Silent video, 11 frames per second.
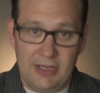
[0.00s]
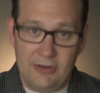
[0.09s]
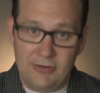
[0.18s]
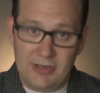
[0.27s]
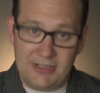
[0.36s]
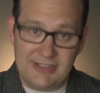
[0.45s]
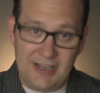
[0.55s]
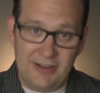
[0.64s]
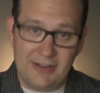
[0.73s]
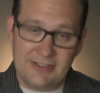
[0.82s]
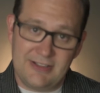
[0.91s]
and you can
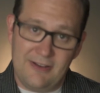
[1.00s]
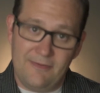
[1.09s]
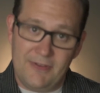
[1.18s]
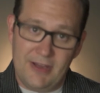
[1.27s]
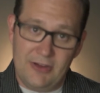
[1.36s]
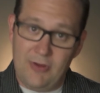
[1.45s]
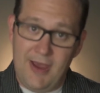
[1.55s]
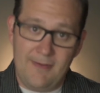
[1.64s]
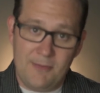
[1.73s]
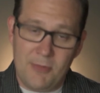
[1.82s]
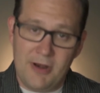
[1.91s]
tell yourself that you
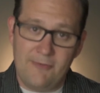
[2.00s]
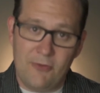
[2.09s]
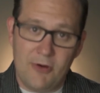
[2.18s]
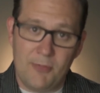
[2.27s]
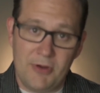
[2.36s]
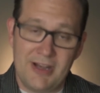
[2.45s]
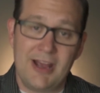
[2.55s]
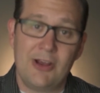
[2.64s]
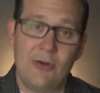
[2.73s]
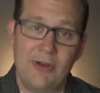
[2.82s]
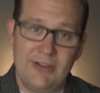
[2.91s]
have the money for it, but you're
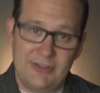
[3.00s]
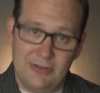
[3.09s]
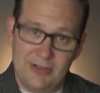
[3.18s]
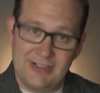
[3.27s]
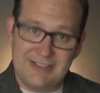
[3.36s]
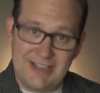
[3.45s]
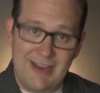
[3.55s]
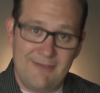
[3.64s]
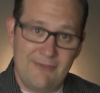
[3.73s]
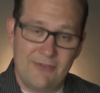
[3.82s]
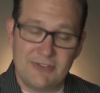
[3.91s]
not going to. You're going to
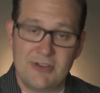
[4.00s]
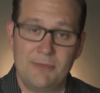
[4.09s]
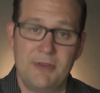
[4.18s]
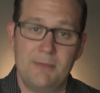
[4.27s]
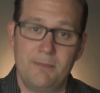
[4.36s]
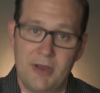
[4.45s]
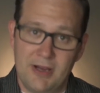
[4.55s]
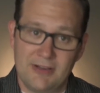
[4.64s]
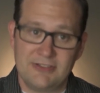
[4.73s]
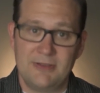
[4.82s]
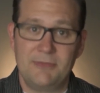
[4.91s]
save it for something
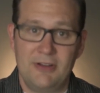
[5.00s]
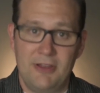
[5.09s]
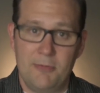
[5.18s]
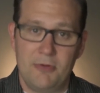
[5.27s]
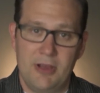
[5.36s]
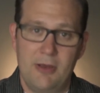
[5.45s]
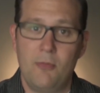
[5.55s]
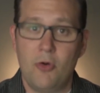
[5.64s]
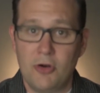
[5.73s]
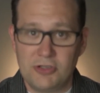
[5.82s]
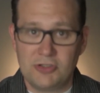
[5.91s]
bigger, something that will bring you
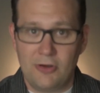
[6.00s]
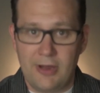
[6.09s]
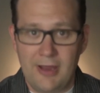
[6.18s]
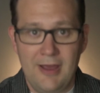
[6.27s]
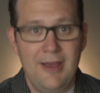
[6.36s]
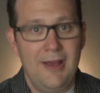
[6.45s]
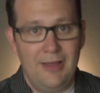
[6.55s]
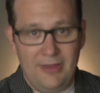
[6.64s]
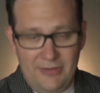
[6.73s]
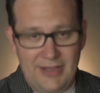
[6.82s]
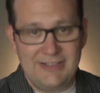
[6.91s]
more joy
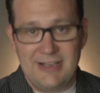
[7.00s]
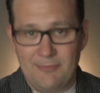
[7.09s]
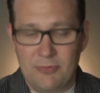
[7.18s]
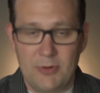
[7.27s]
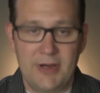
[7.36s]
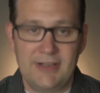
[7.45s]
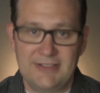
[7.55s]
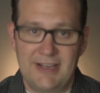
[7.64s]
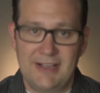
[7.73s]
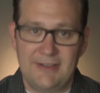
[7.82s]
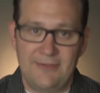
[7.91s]
than that temporary
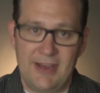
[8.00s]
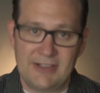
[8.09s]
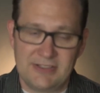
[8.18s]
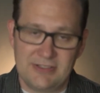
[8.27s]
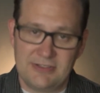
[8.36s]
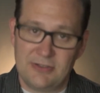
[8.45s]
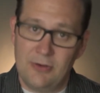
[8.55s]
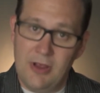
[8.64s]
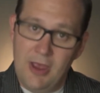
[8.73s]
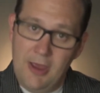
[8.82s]
satisfaction. So